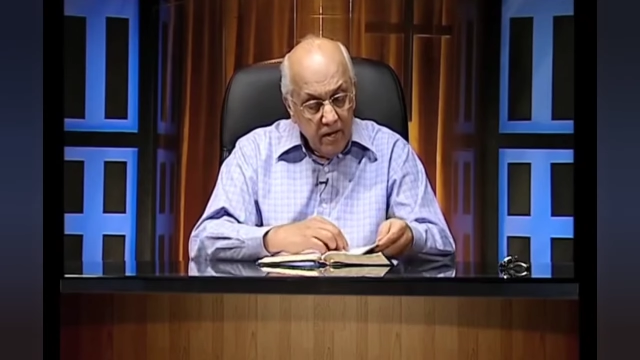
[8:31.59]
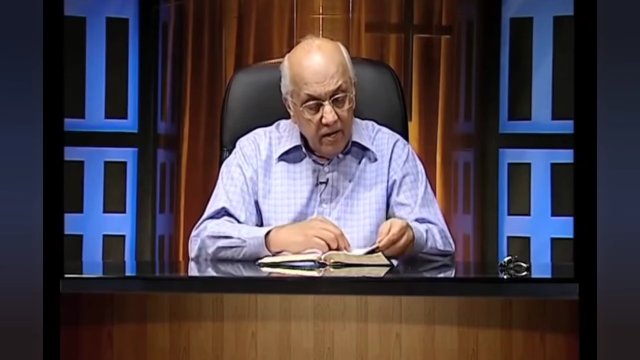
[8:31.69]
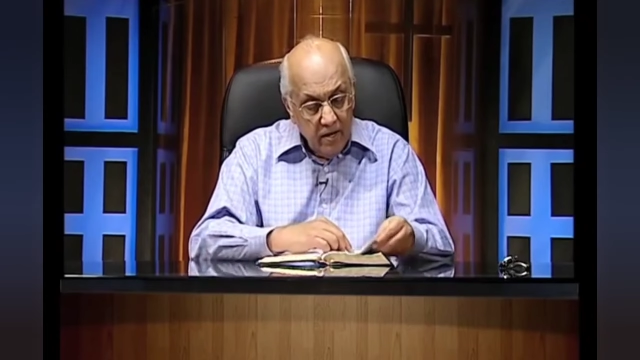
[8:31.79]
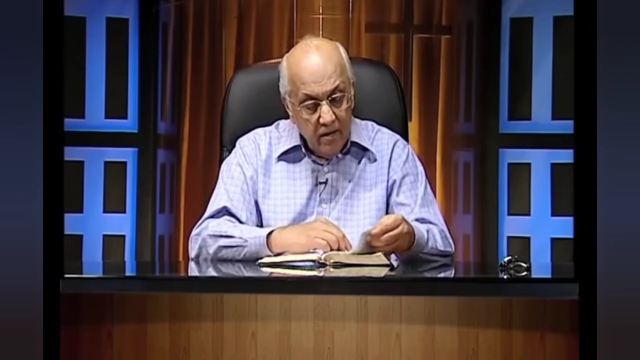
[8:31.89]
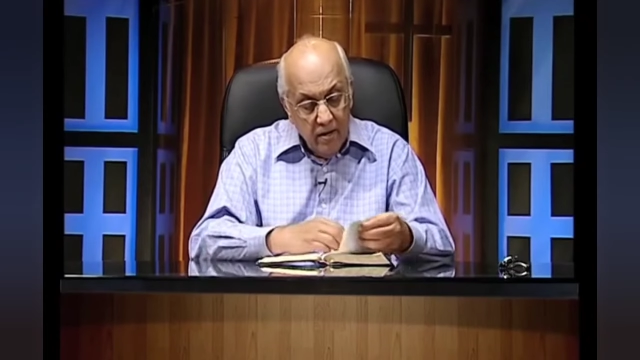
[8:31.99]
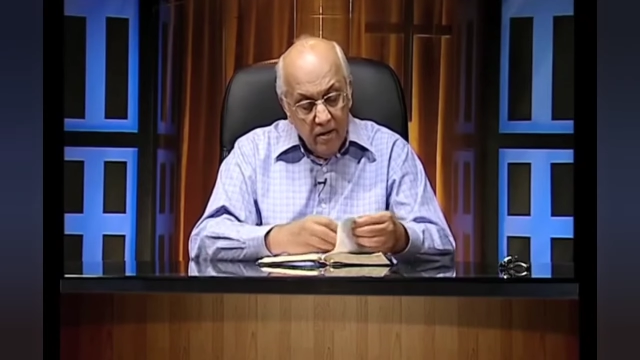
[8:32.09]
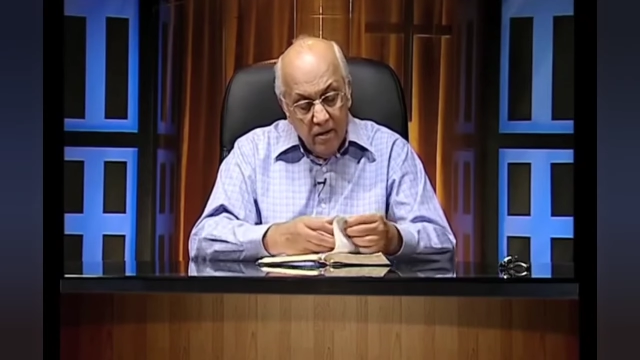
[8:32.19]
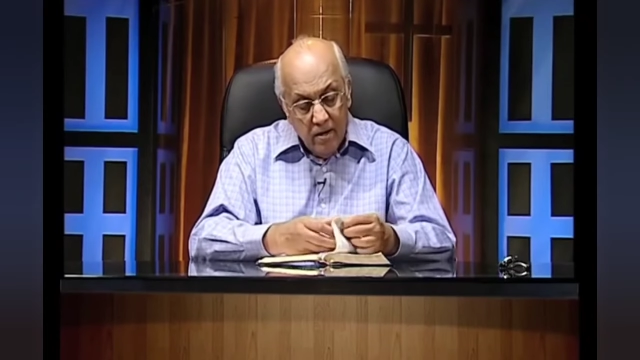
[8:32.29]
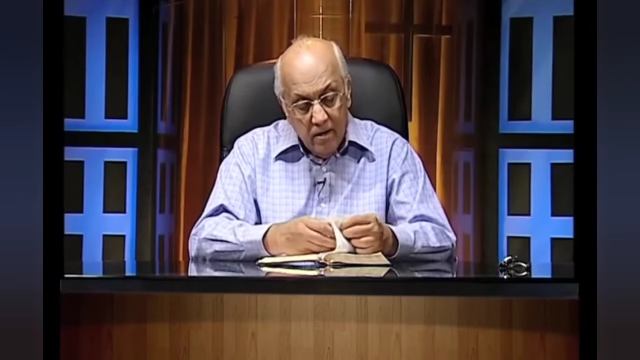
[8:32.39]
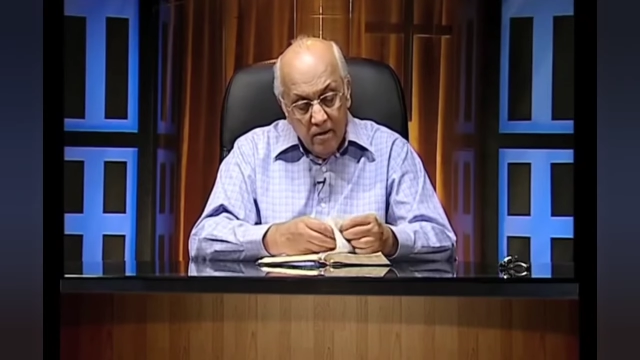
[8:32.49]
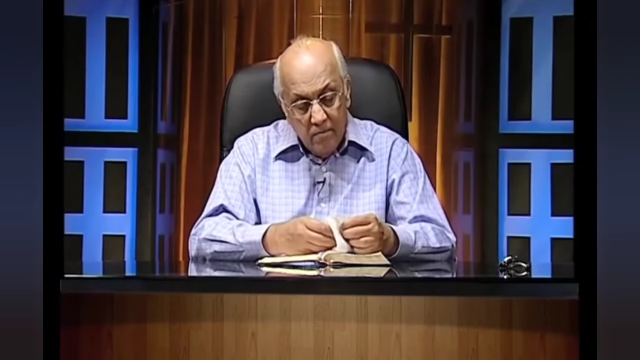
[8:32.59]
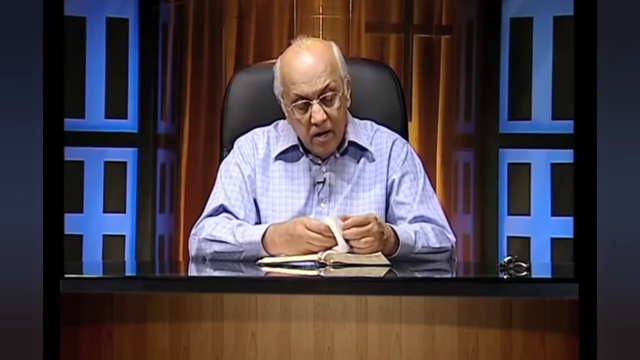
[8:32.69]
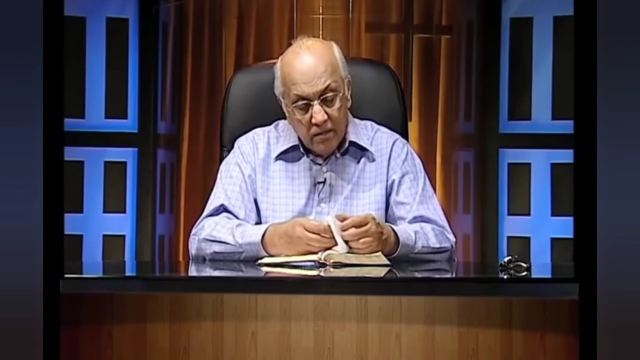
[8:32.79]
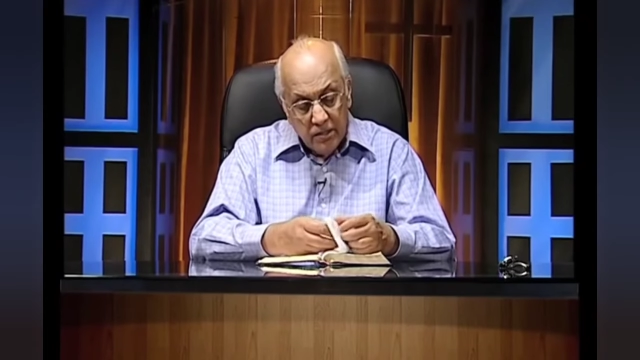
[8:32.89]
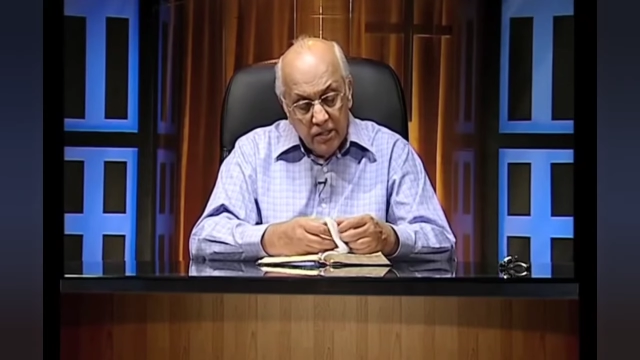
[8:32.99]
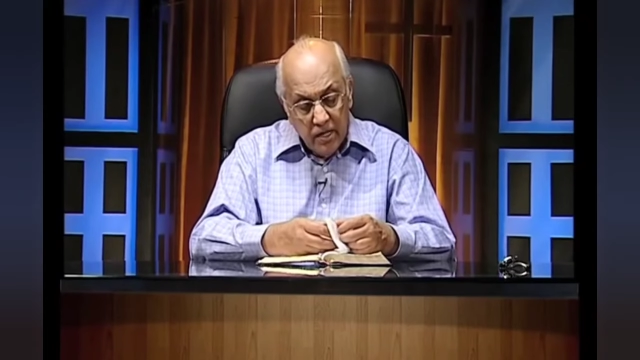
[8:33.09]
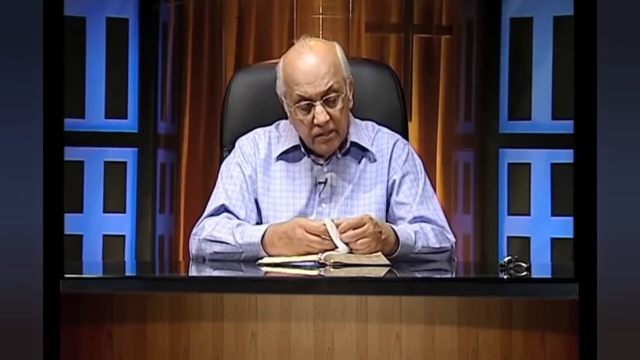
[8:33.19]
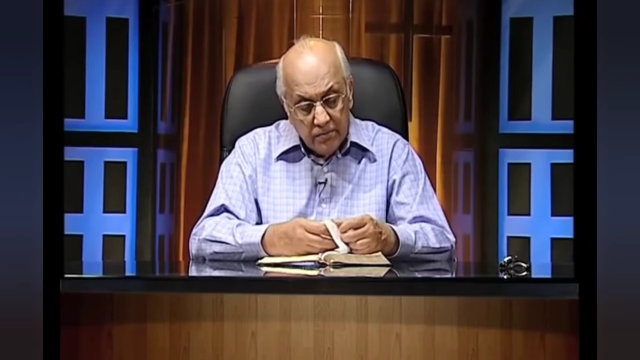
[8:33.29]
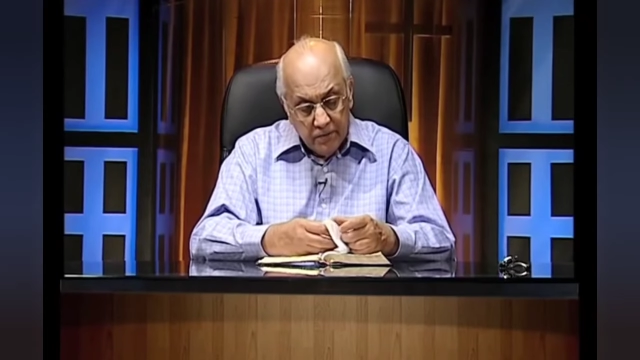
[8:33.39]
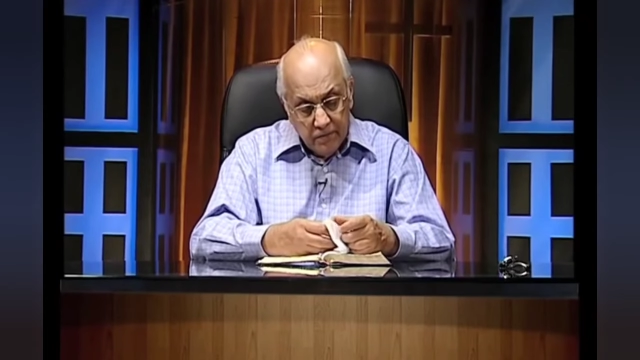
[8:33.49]
in Mark's
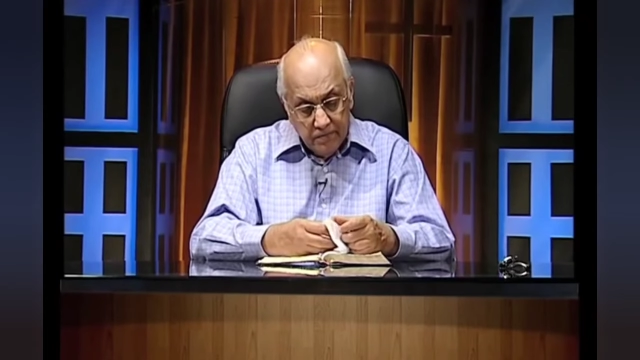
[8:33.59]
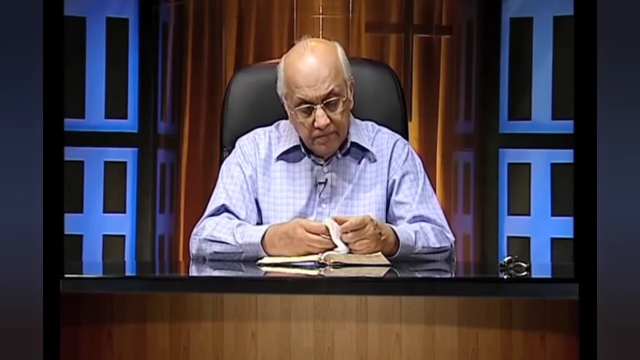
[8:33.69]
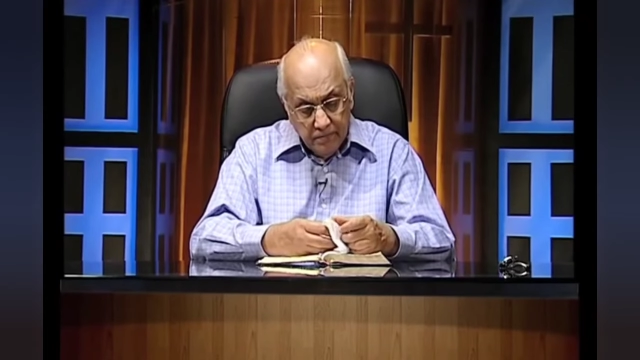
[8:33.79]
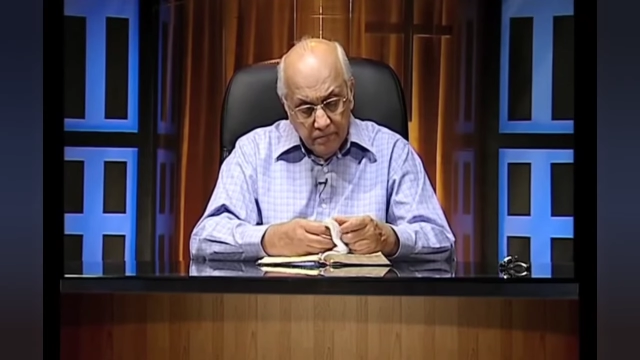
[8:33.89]
gospel.